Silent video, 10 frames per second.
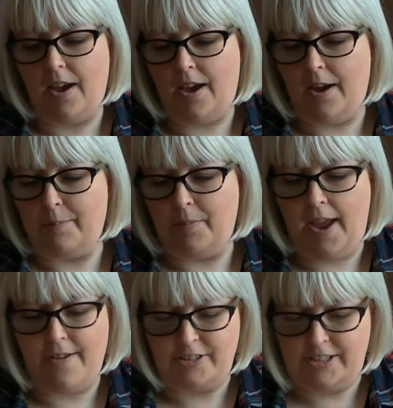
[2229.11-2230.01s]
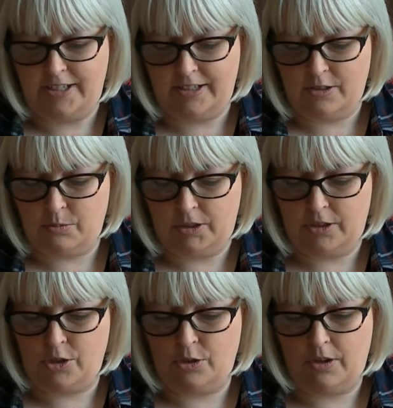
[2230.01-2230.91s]
I haven't seen it
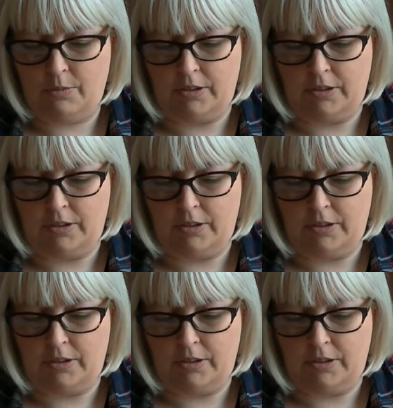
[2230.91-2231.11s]
with too